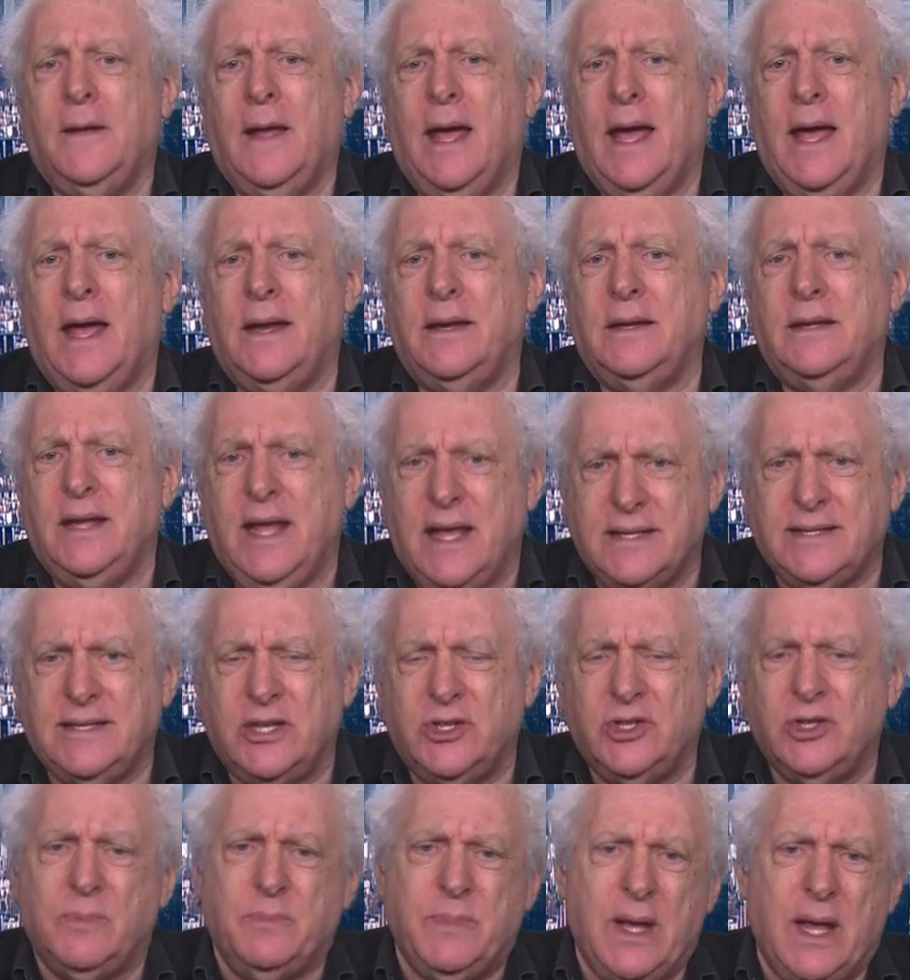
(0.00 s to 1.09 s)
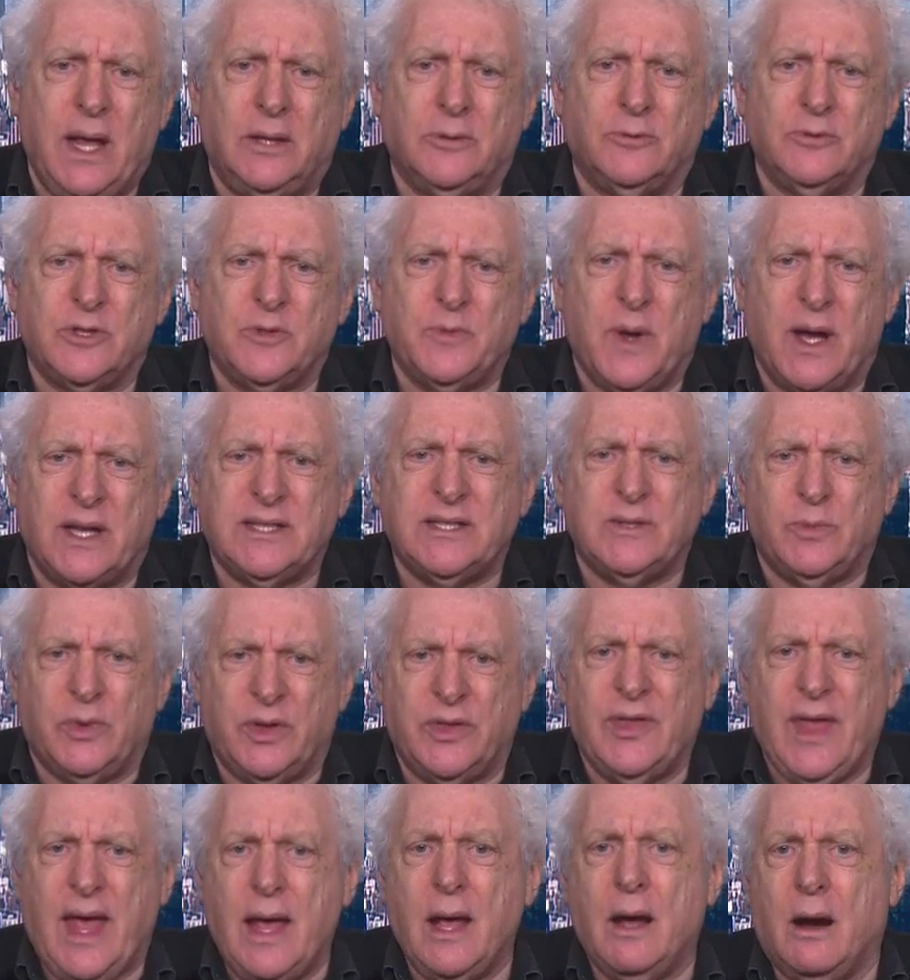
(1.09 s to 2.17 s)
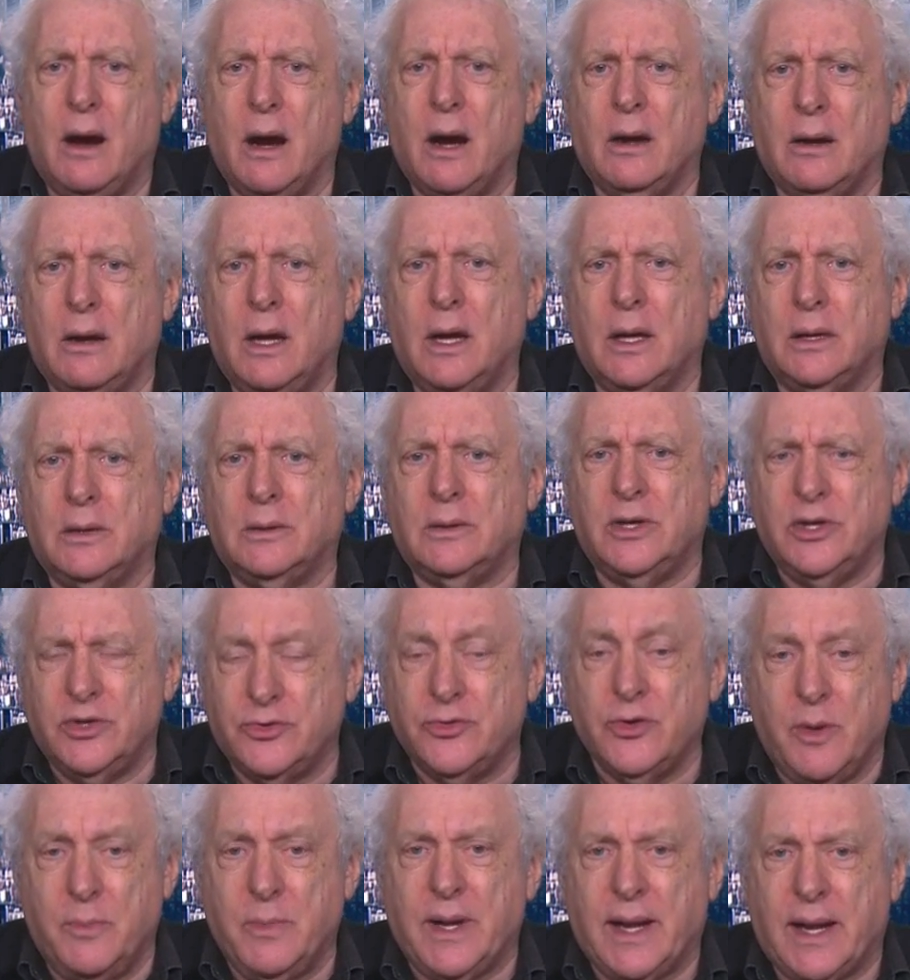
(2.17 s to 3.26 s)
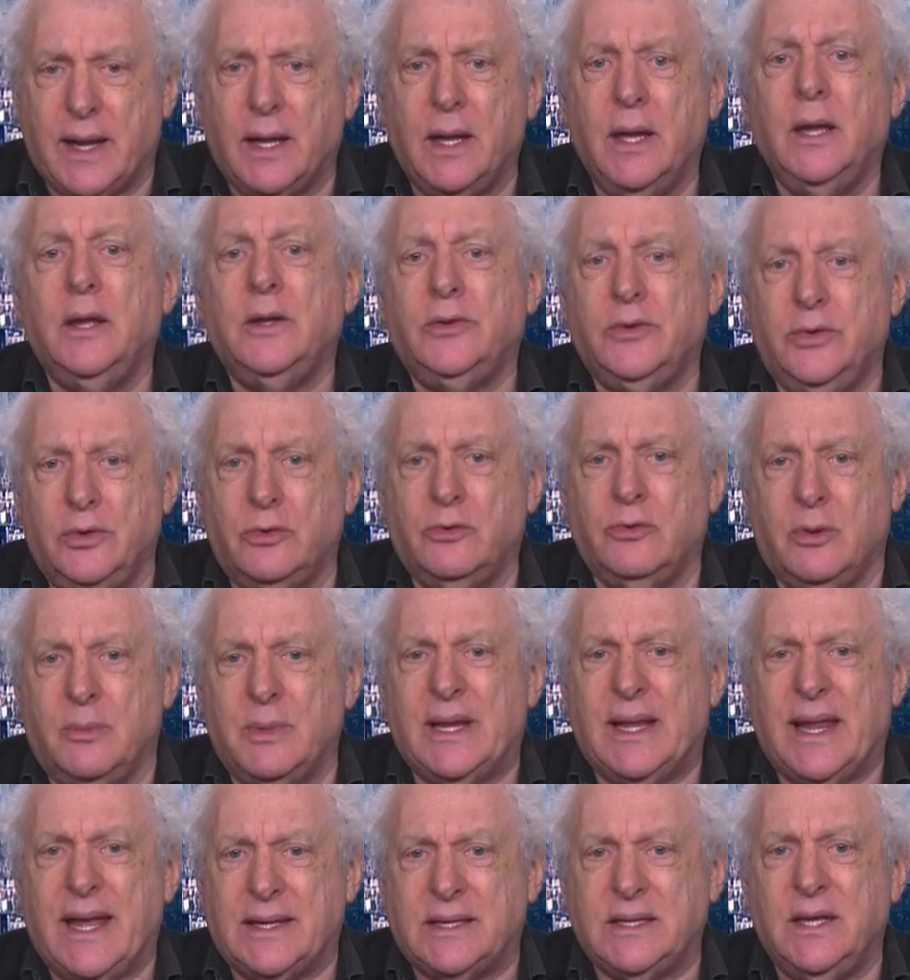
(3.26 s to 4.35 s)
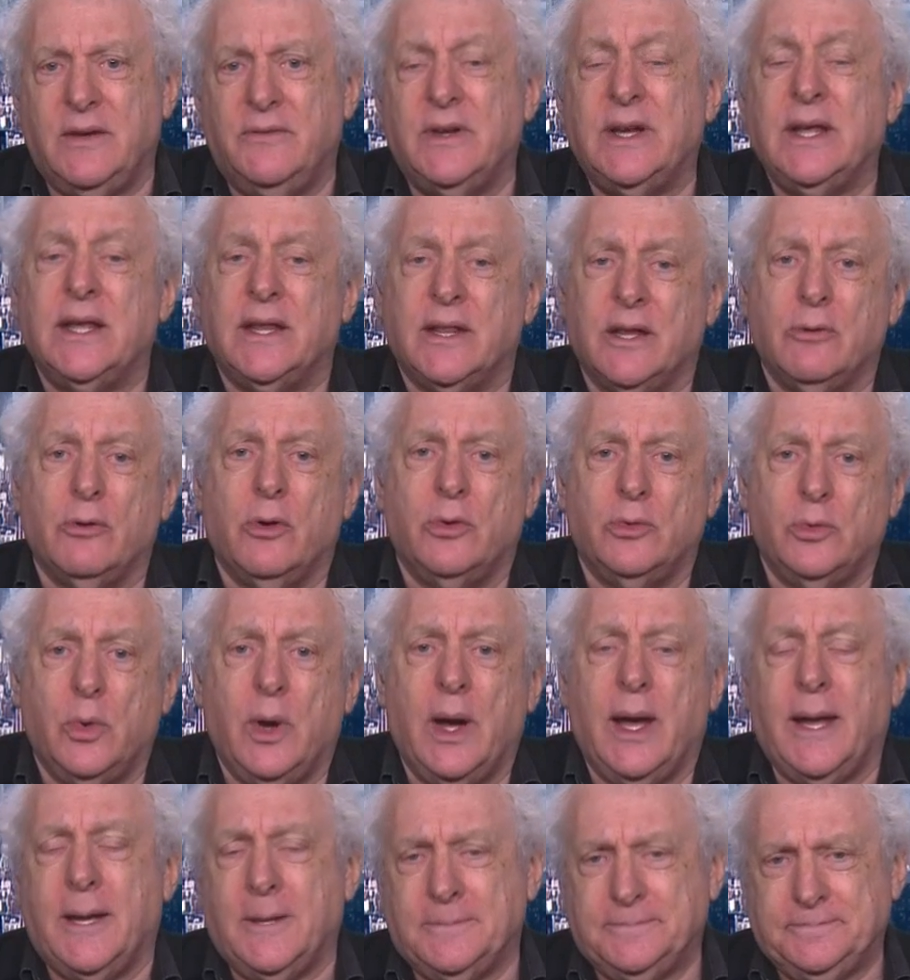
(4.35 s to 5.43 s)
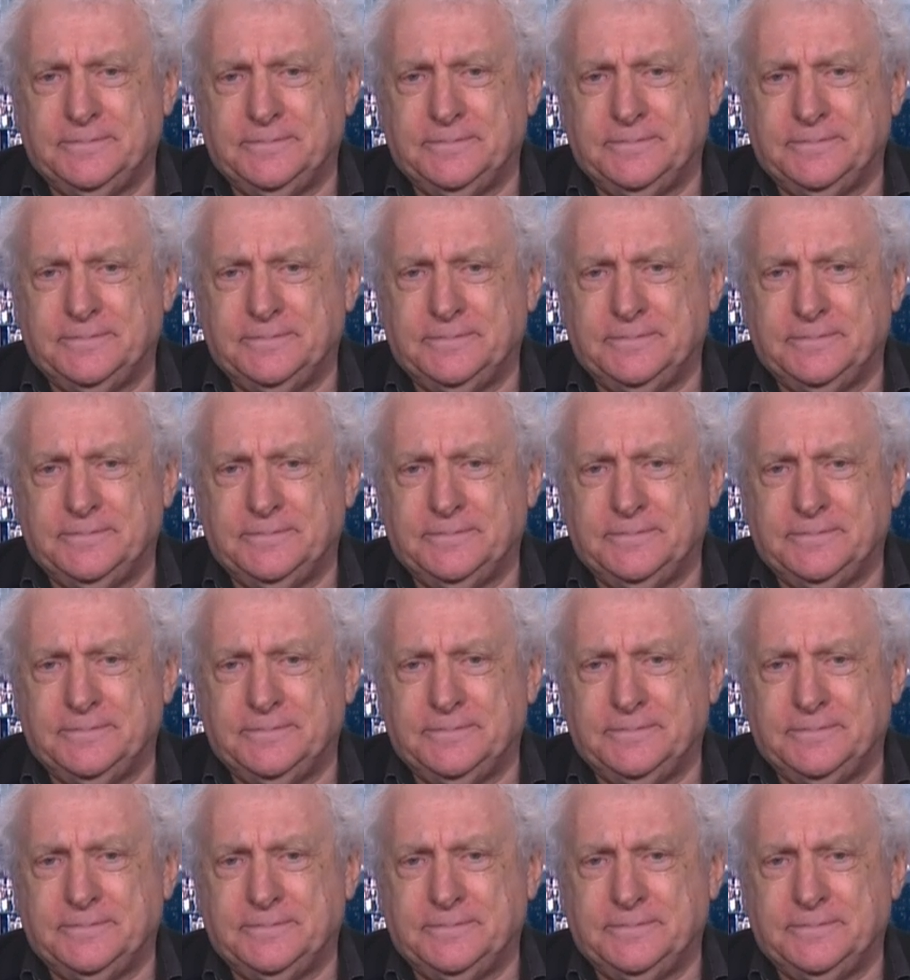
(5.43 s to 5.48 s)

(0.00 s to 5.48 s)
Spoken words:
And yes, they should be held responsible. They are contributing to criminal activity in their own way.